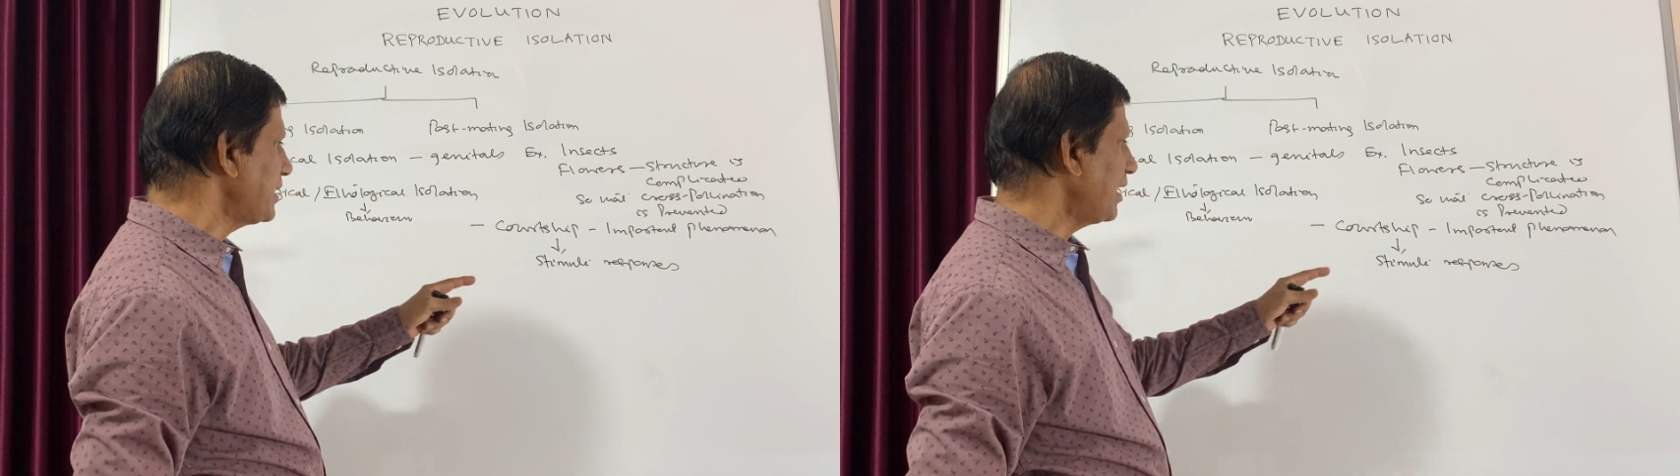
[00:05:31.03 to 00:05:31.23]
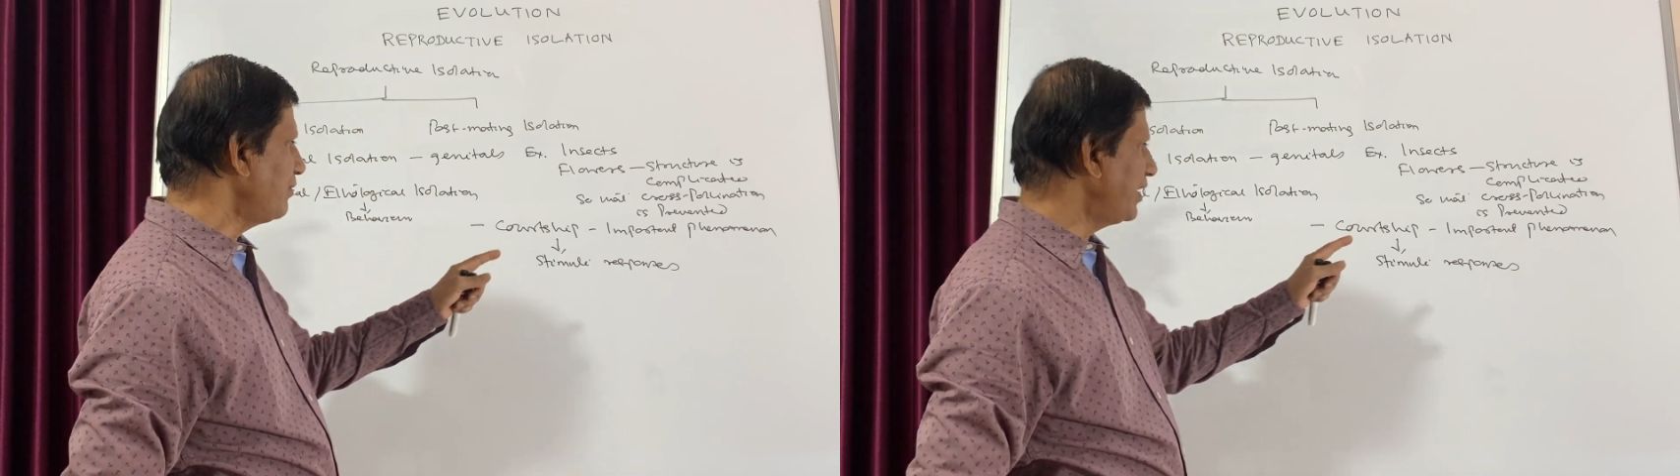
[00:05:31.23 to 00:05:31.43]

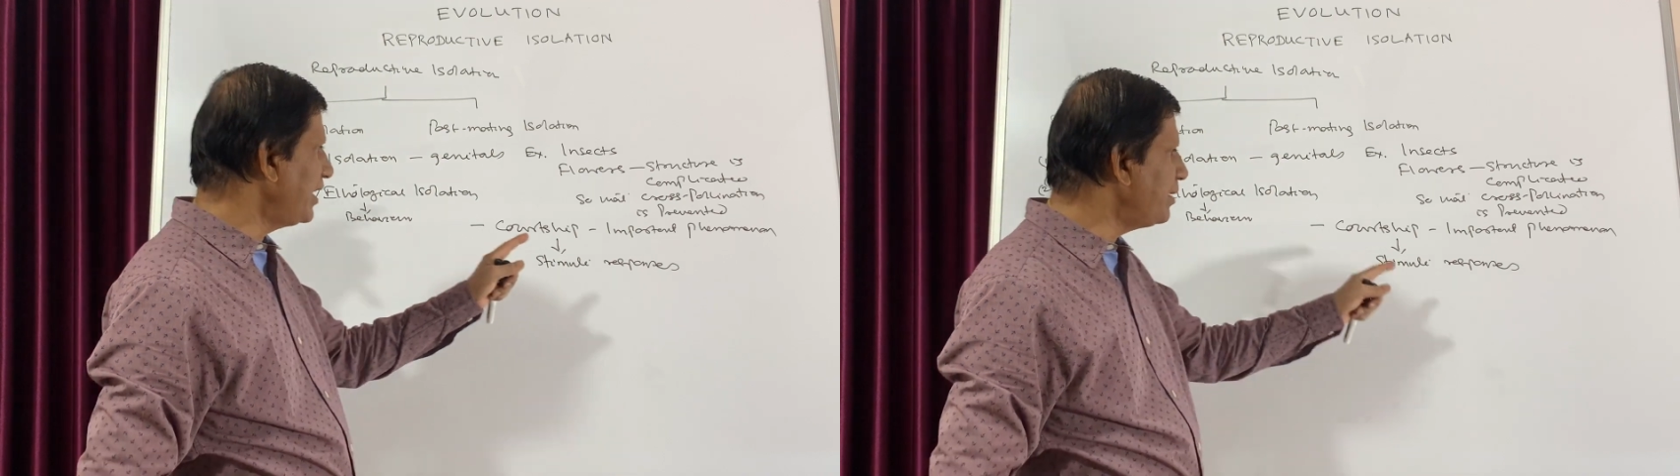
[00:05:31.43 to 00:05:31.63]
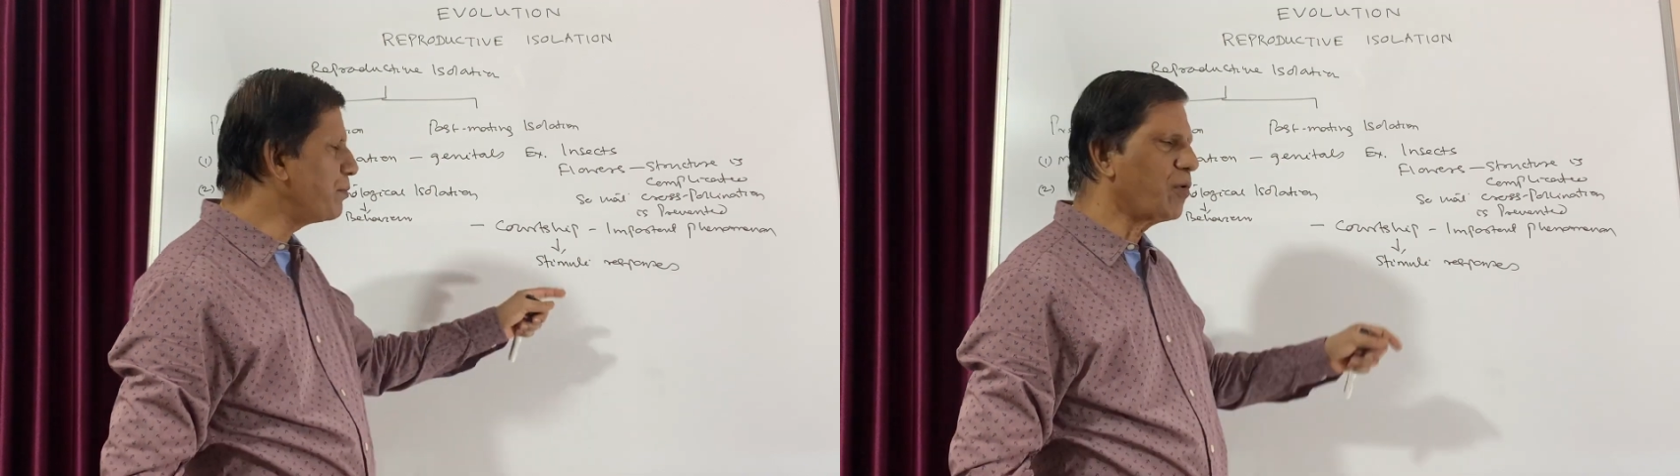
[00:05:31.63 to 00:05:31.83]
are very
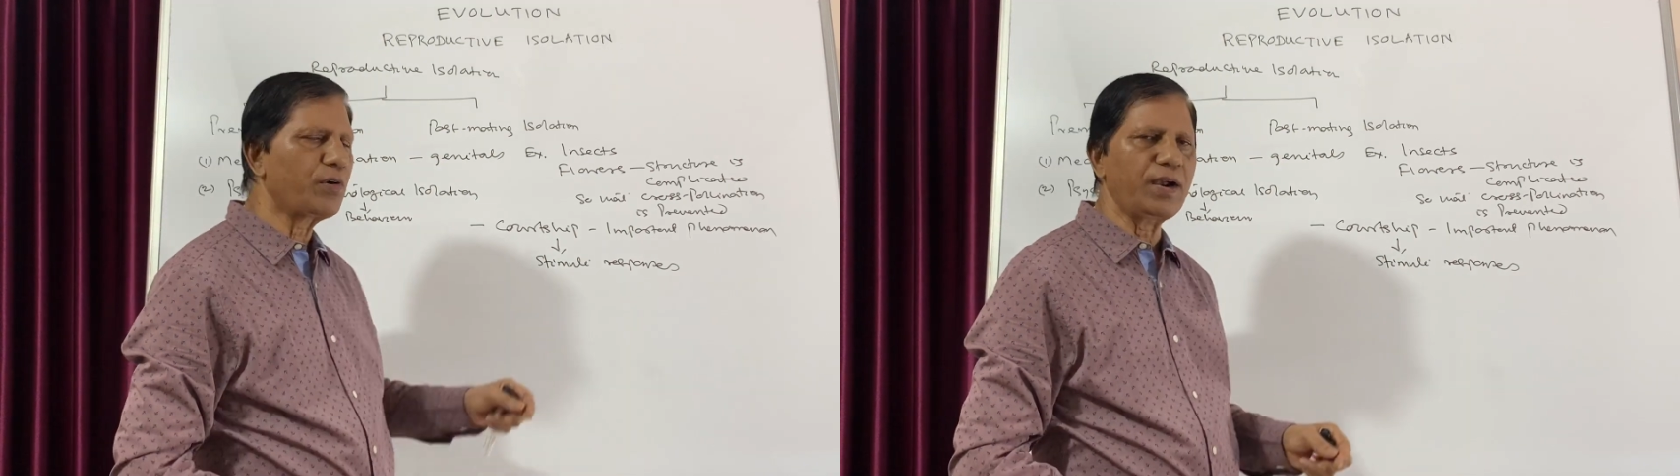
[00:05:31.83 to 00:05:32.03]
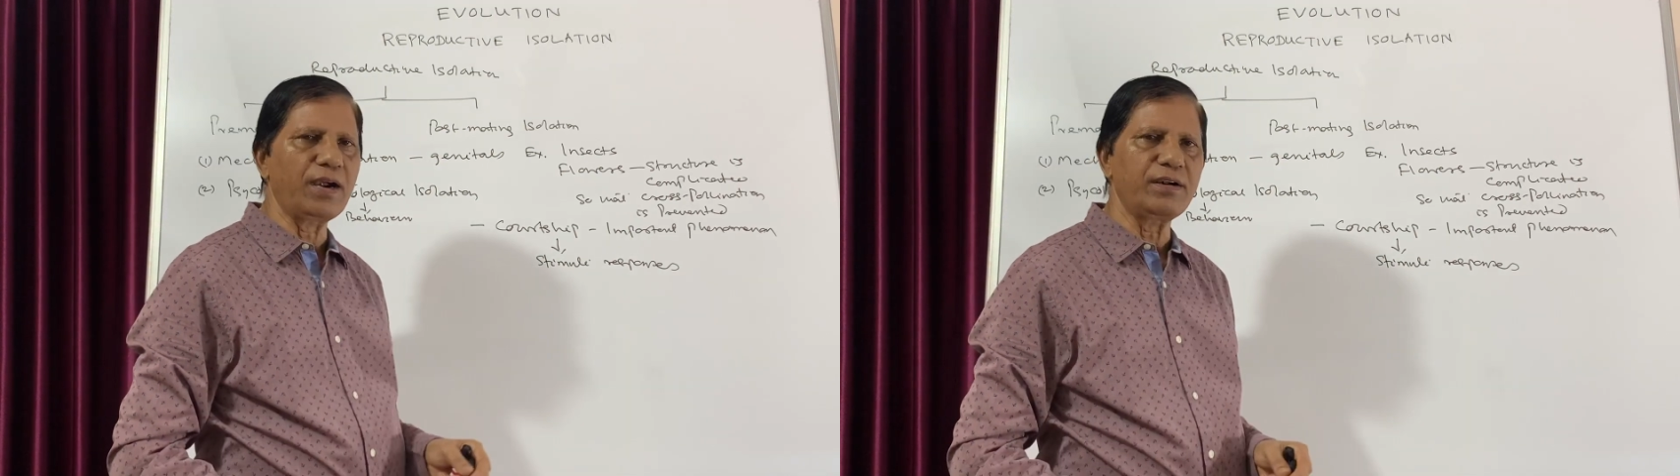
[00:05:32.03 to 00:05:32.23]

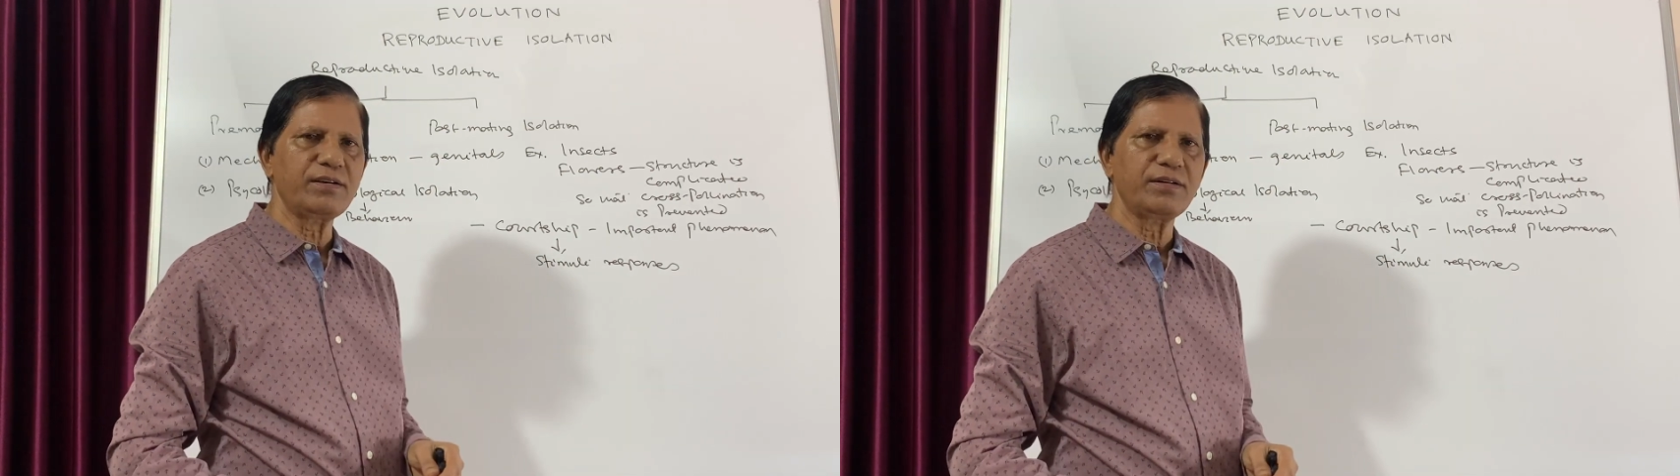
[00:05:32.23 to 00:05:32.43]
important